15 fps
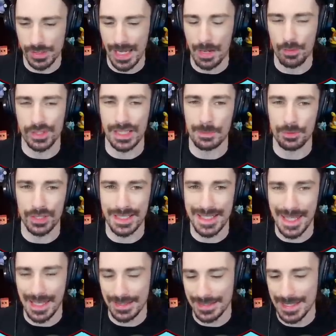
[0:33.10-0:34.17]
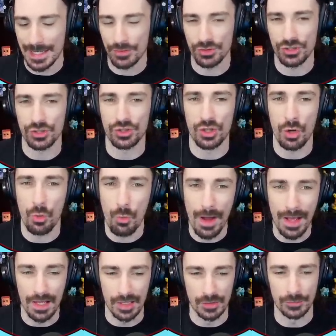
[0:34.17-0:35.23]
I was able to get down to
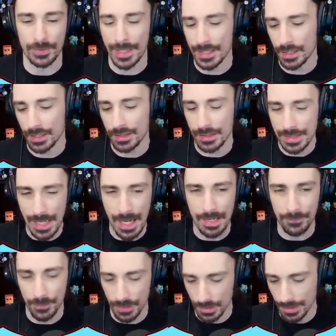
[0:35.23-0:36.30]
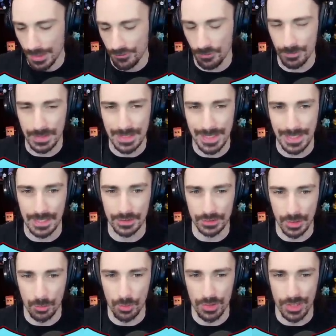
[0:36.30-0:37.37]
twelve. I could not for the life of me get it lower